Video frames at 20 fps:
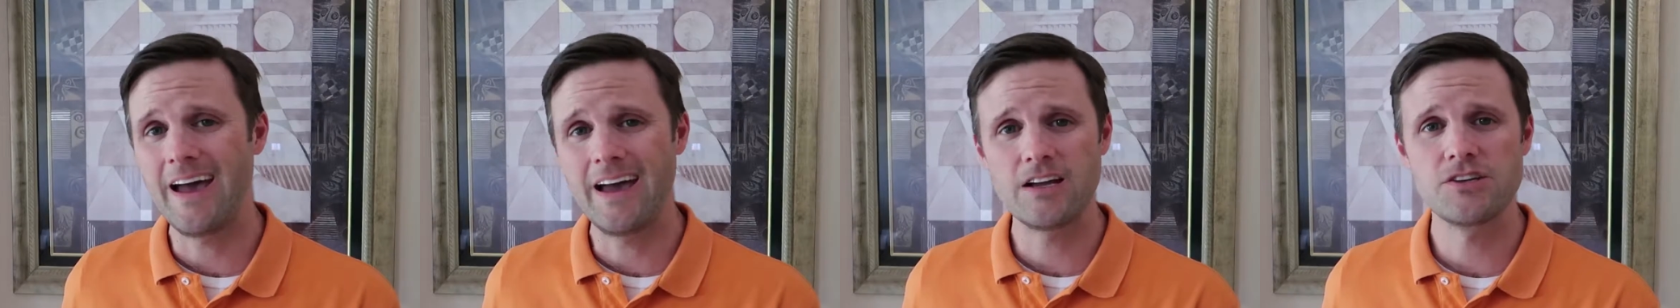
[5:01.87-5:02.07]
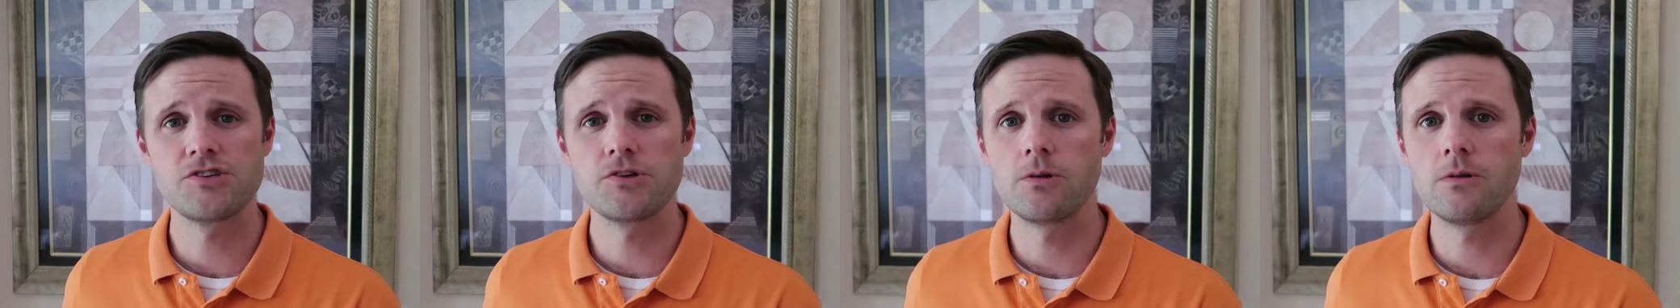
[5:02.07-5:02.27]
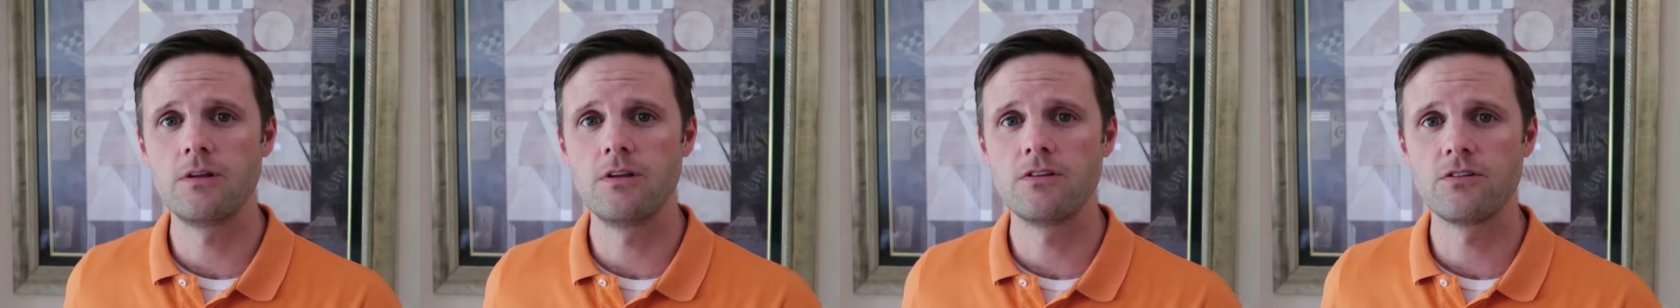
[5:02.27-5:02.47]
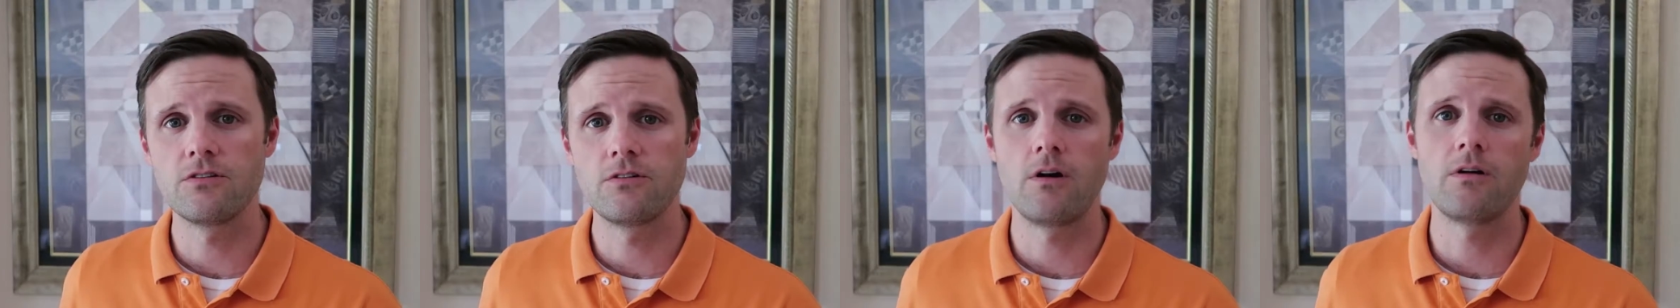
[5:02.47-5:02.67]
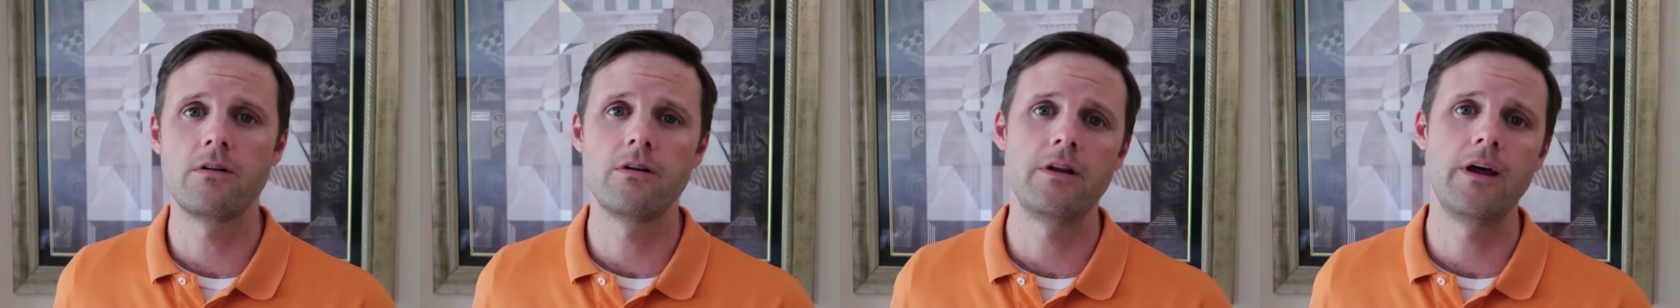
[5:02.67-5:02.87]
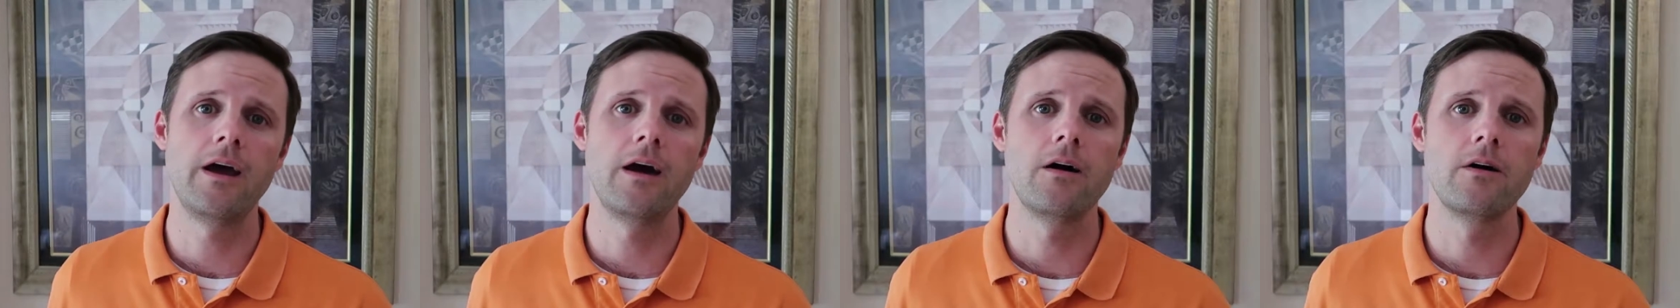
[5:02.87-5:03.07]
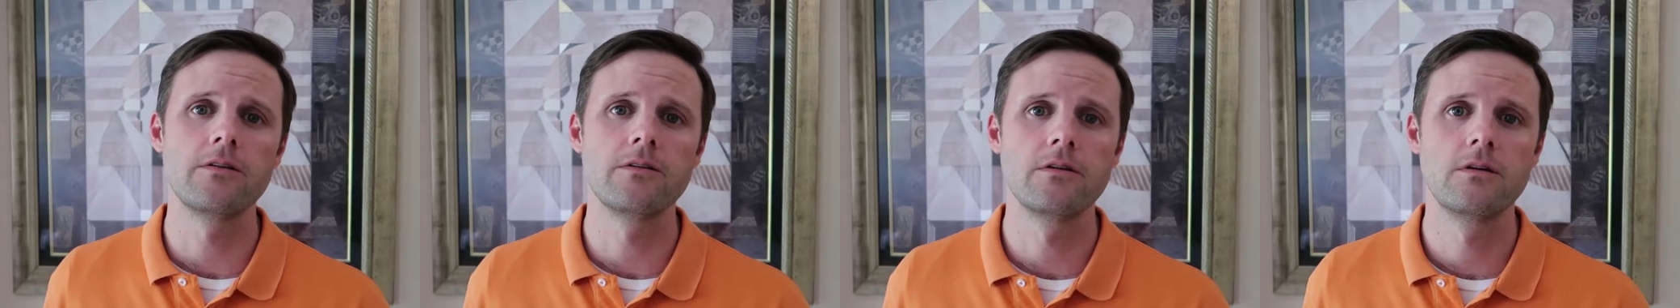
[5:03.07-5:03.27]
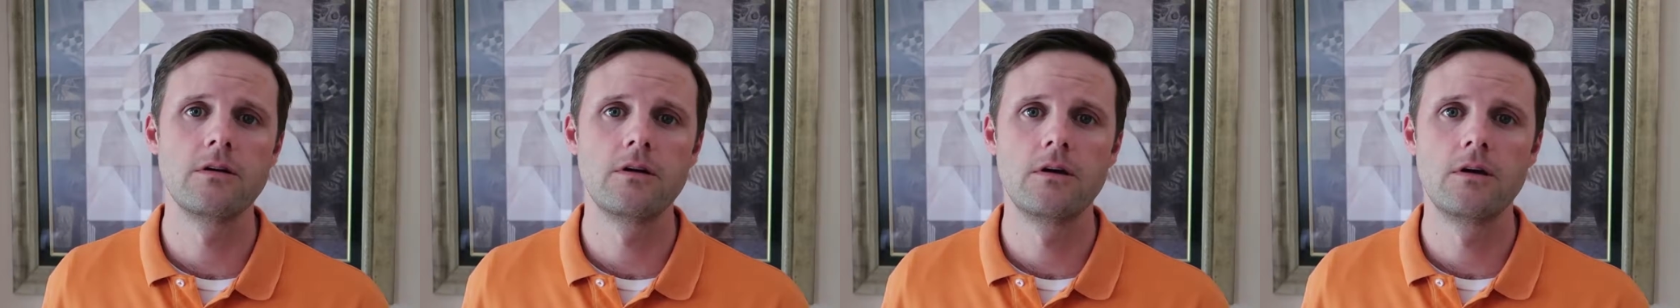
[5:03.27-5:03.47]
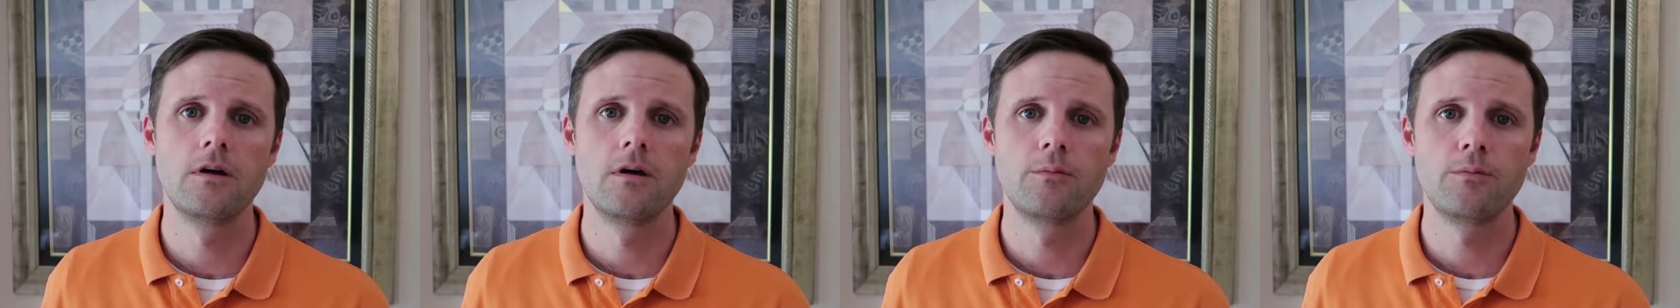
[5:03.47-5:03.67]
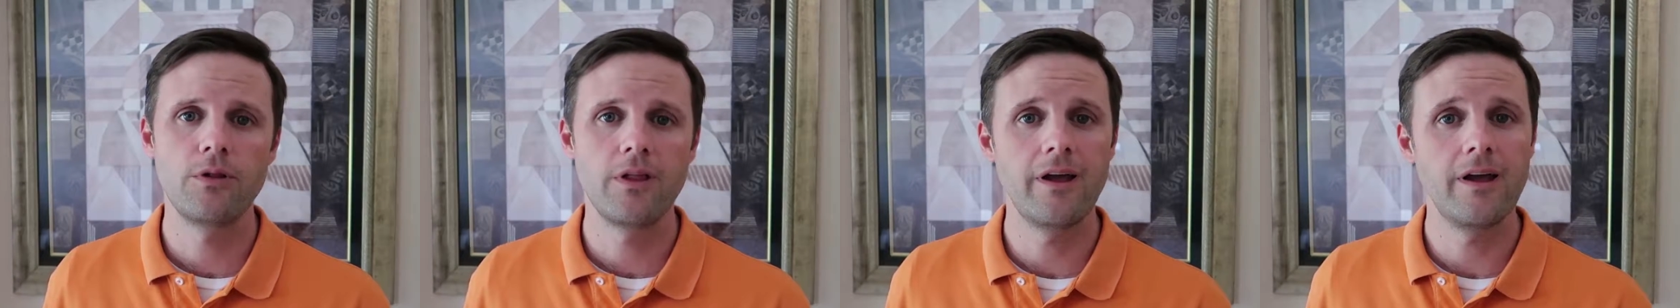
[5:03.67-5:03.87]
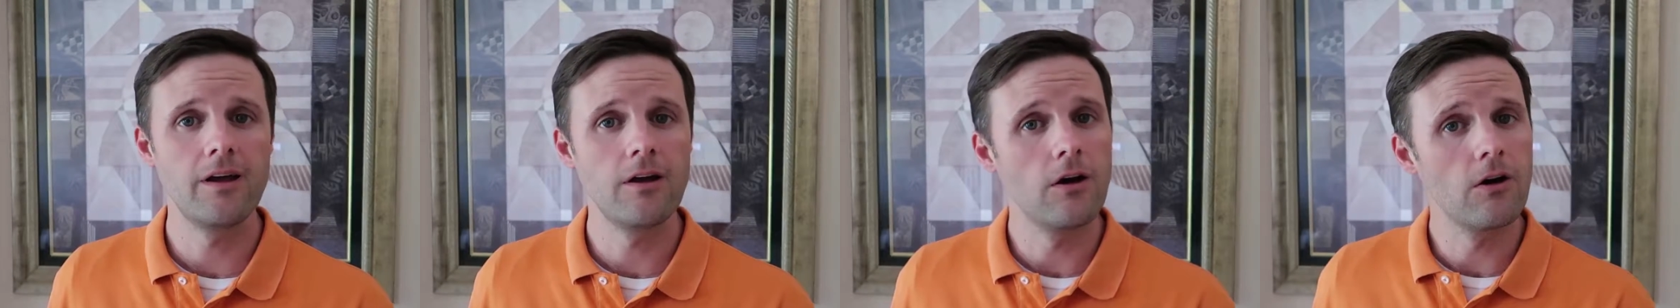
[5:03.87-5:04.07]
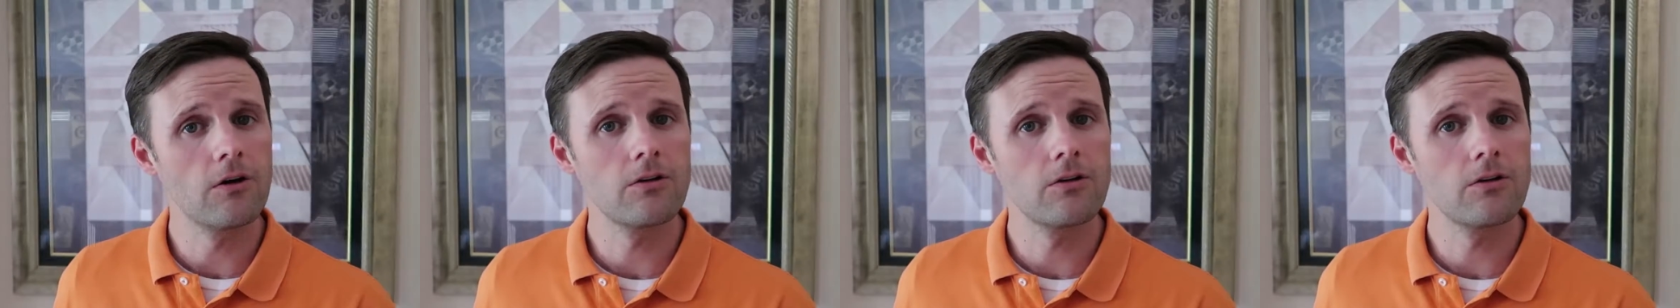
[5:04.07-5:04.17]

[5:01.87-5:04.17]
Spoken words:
actually started out playing